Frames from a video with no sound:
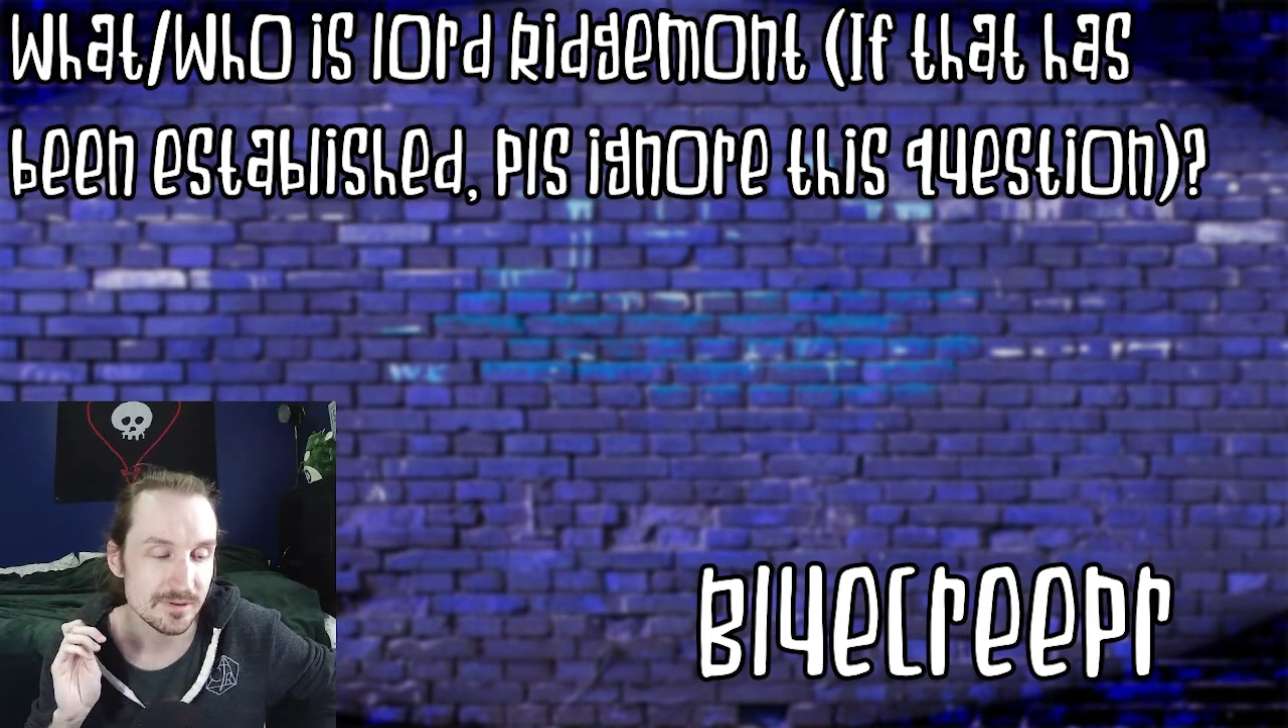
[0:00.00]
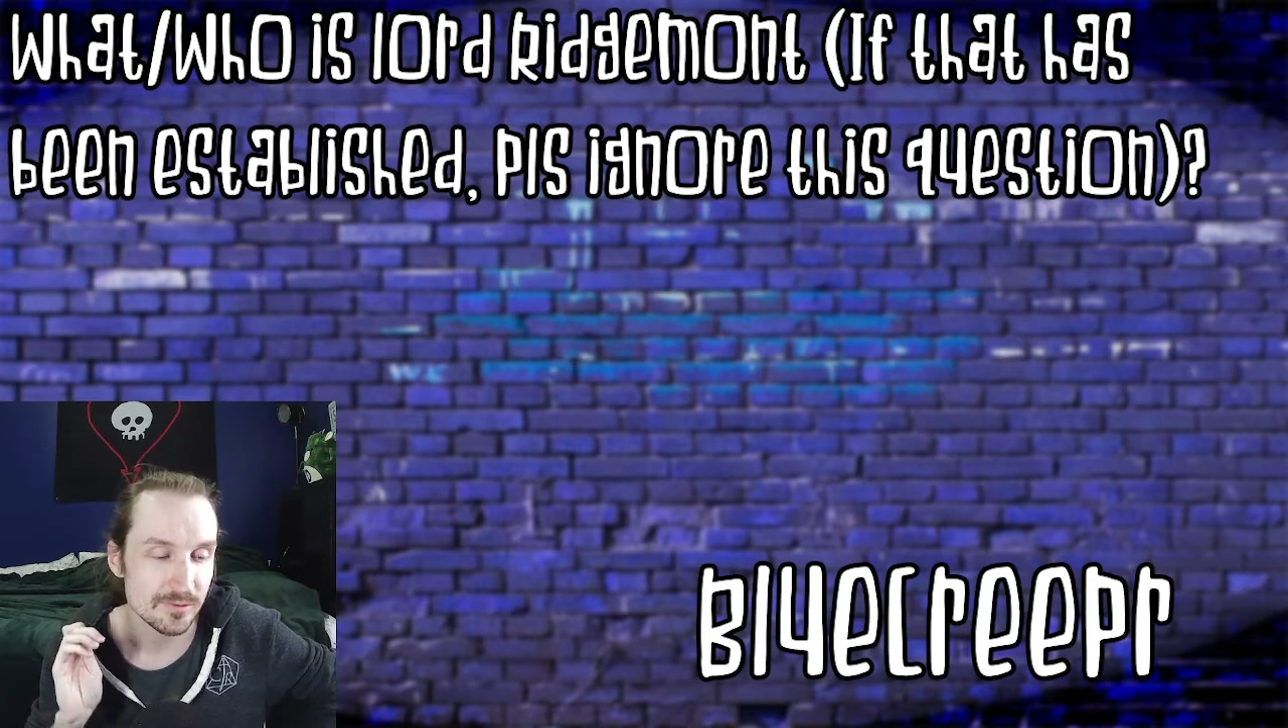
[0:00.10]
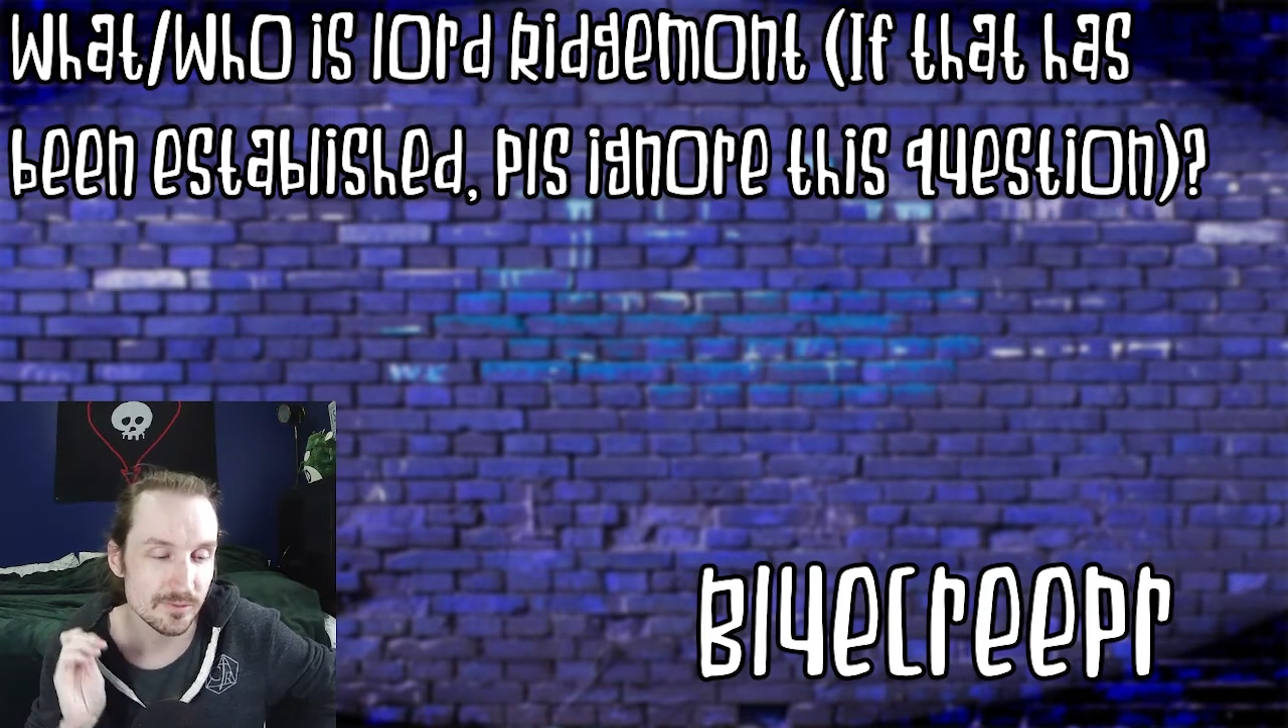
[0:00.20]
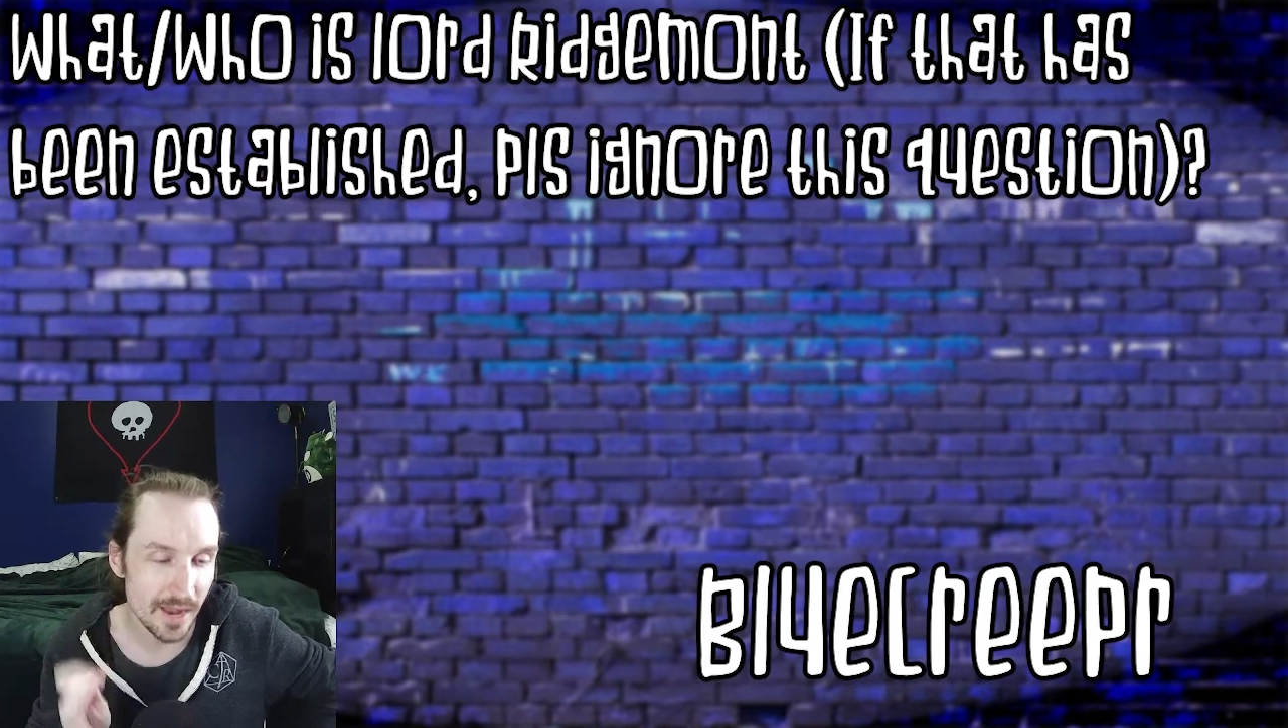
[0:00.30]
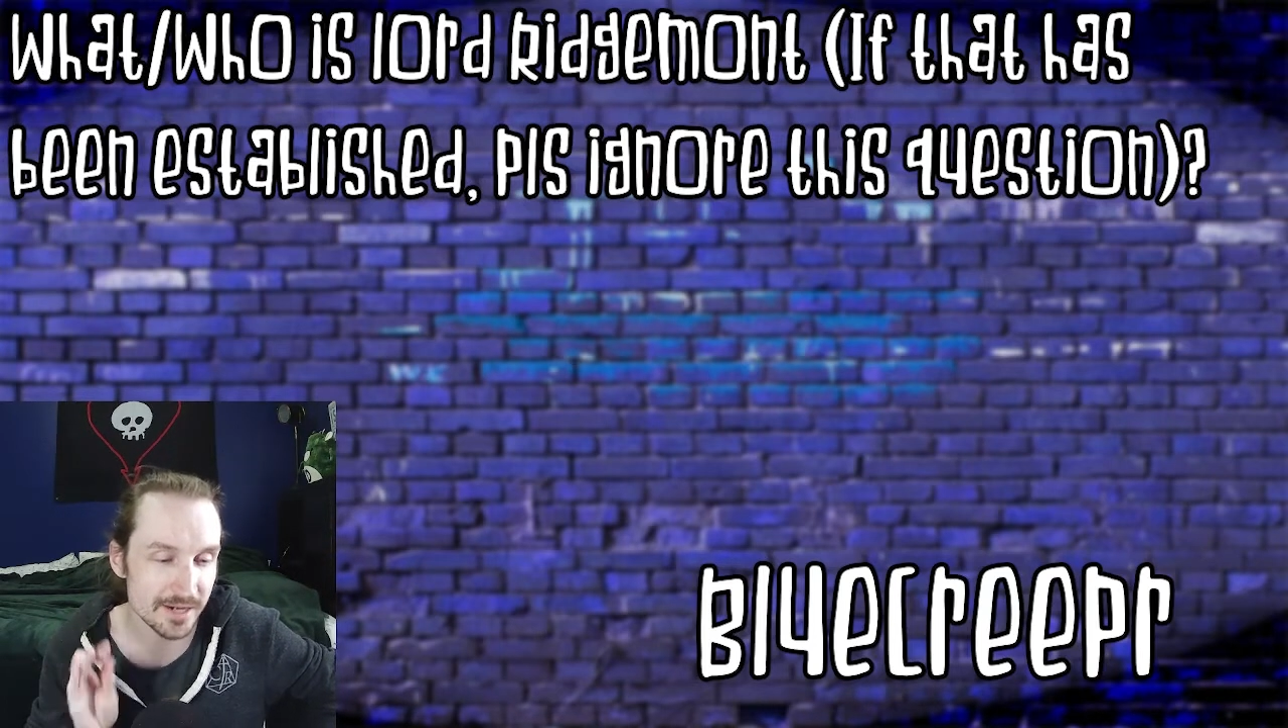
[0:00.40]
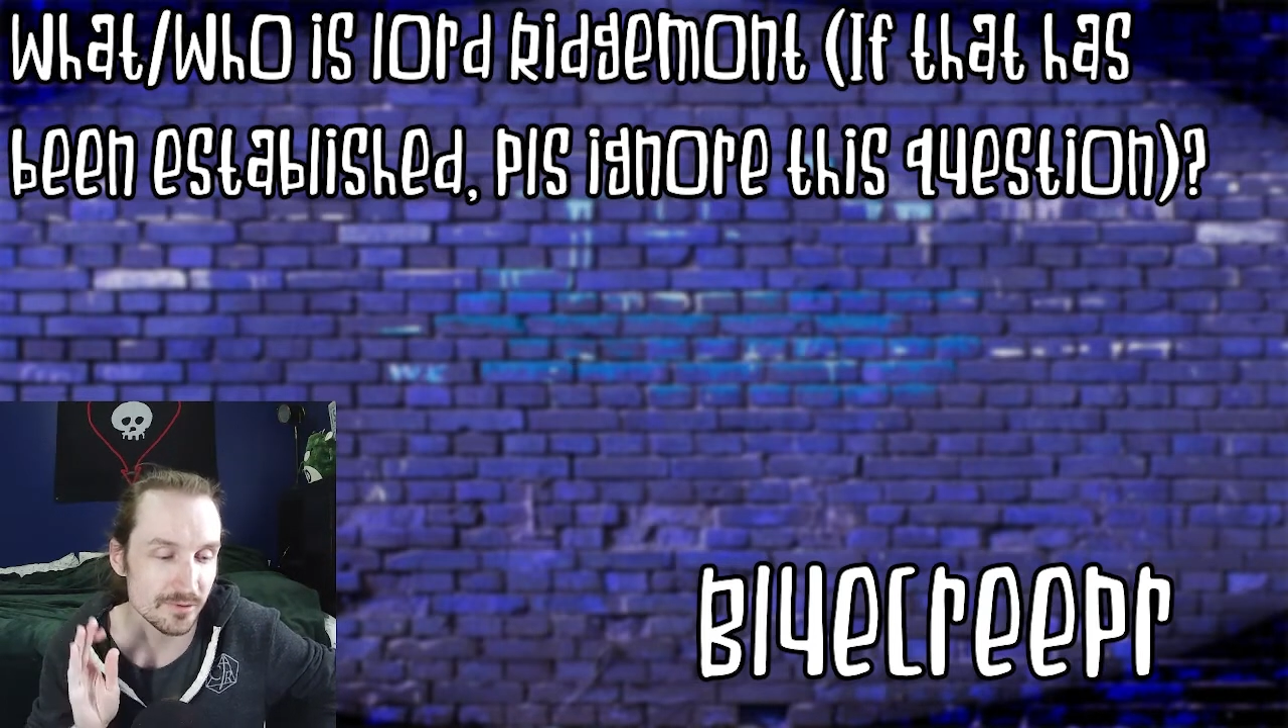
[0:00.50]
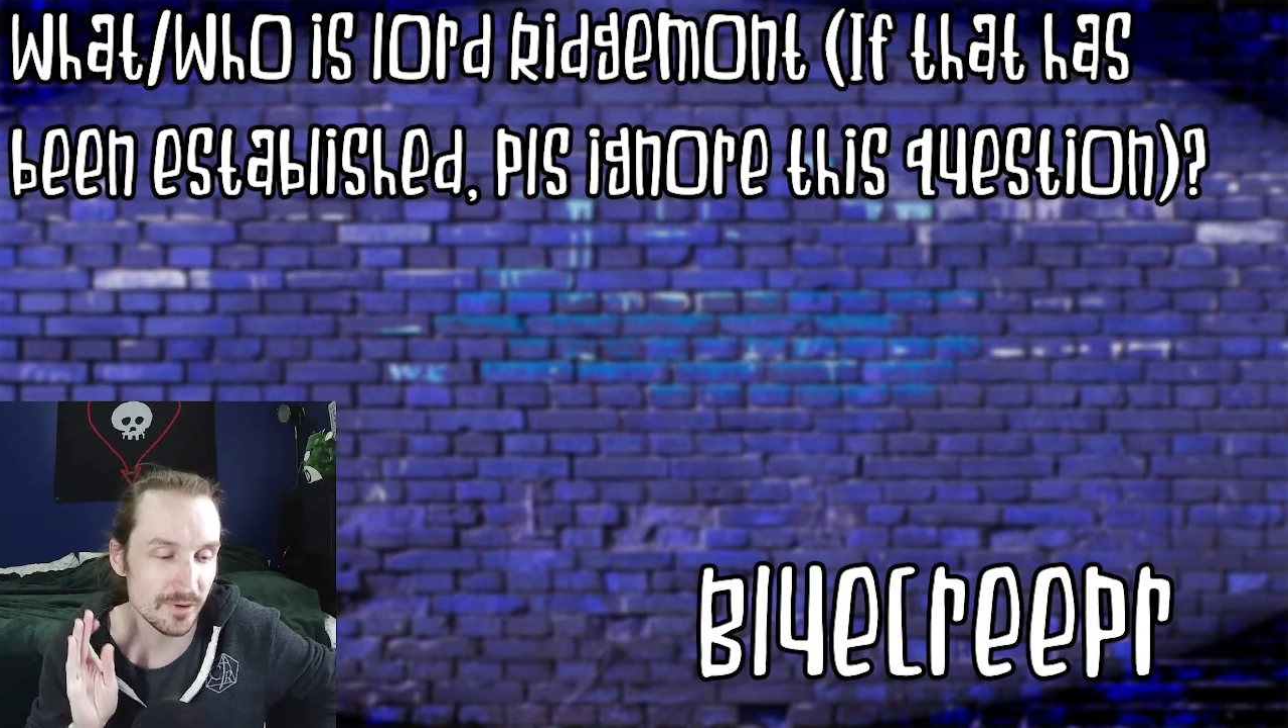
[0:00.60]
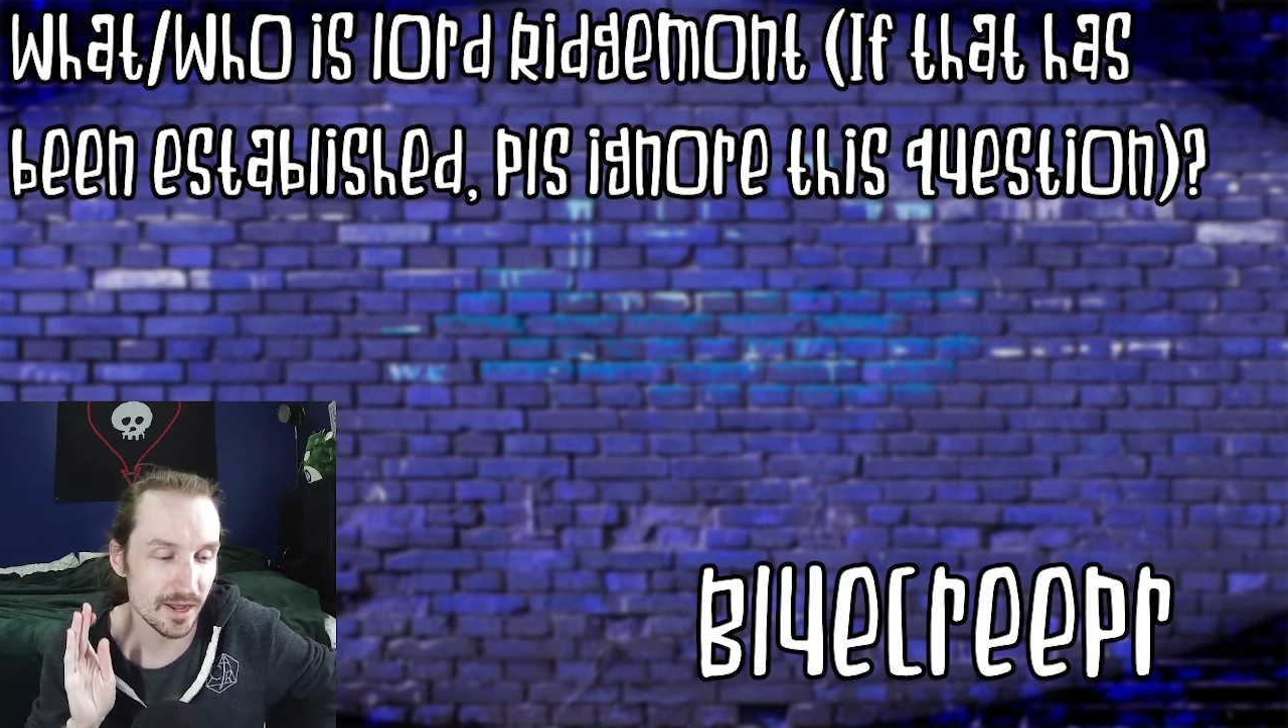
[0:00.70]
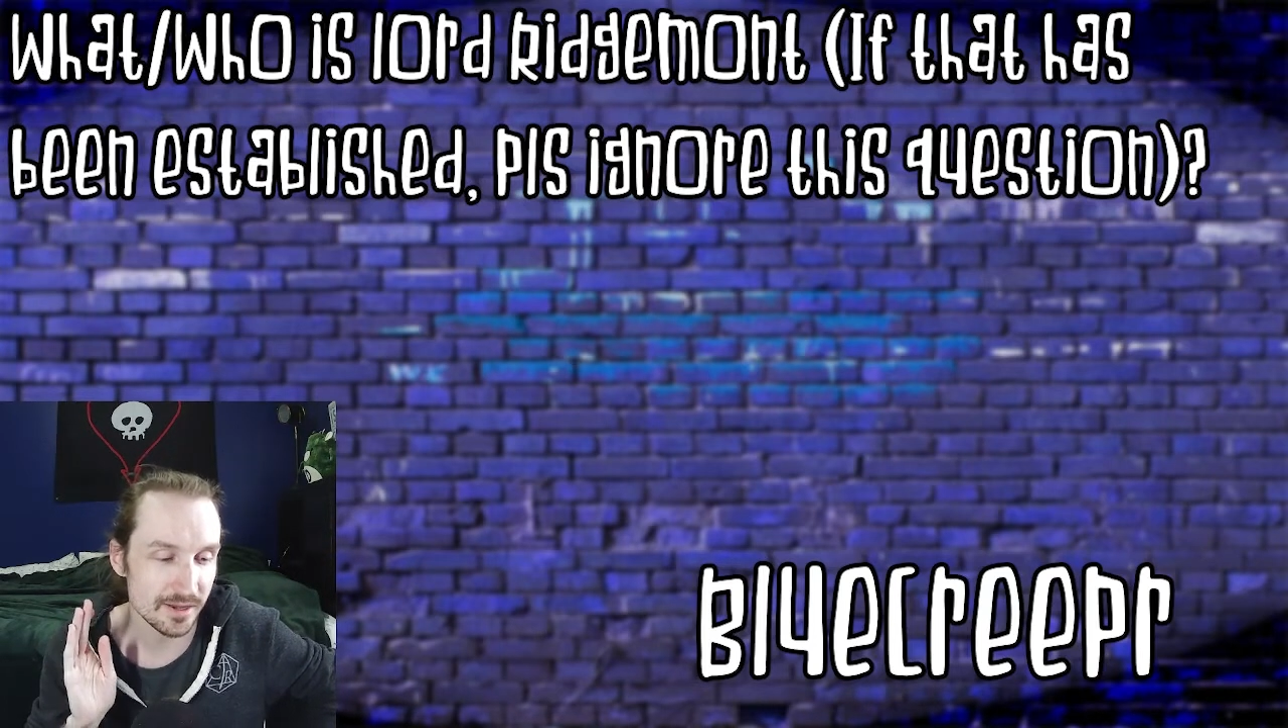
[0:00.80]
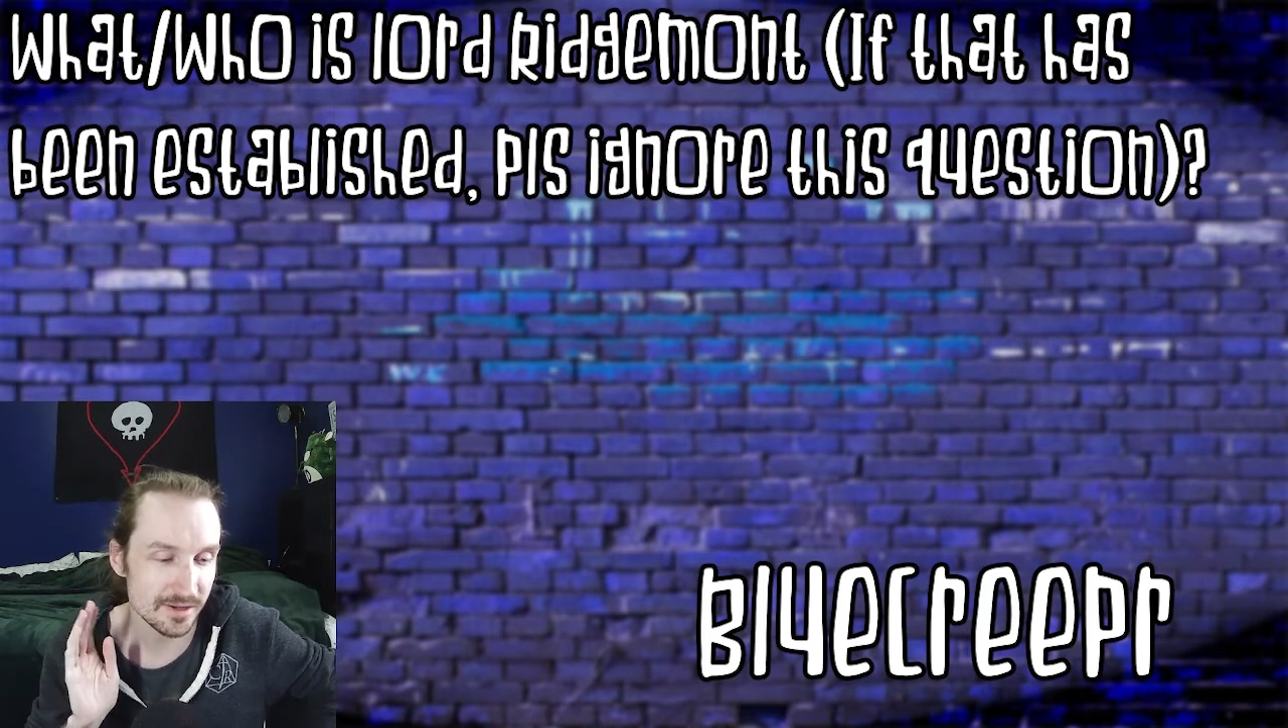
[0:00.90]

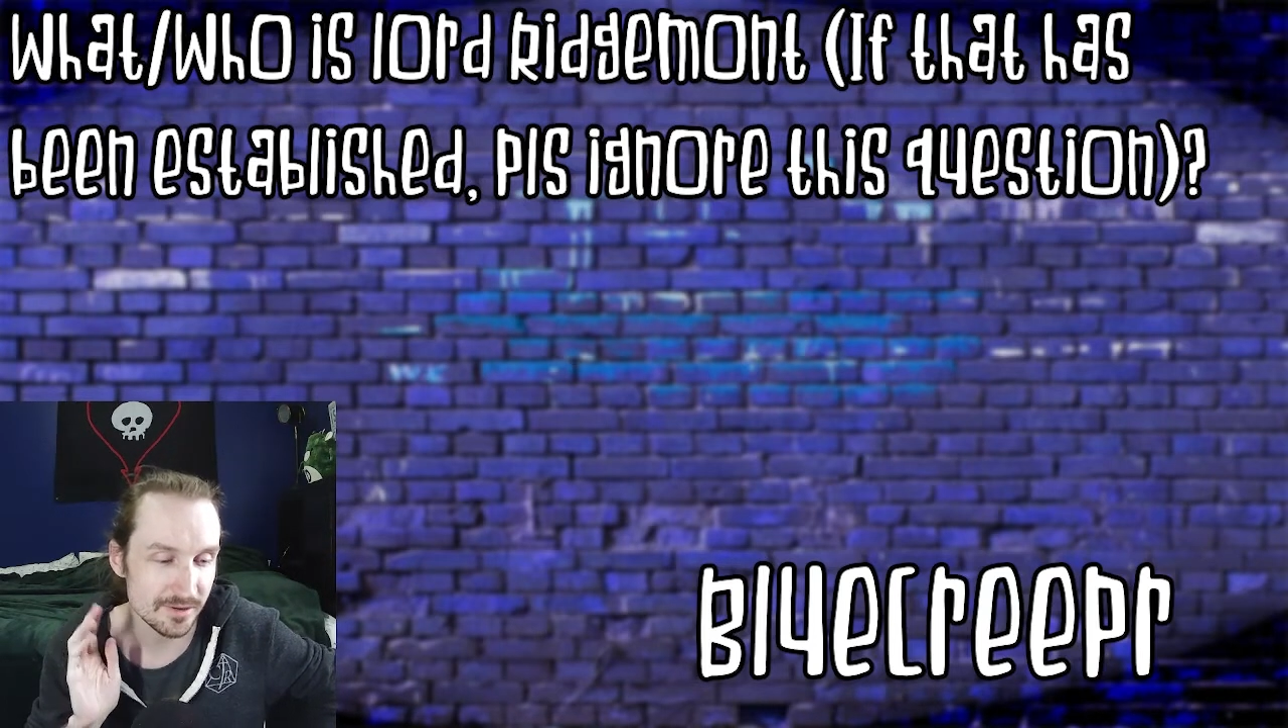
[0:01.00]
Ragnarok,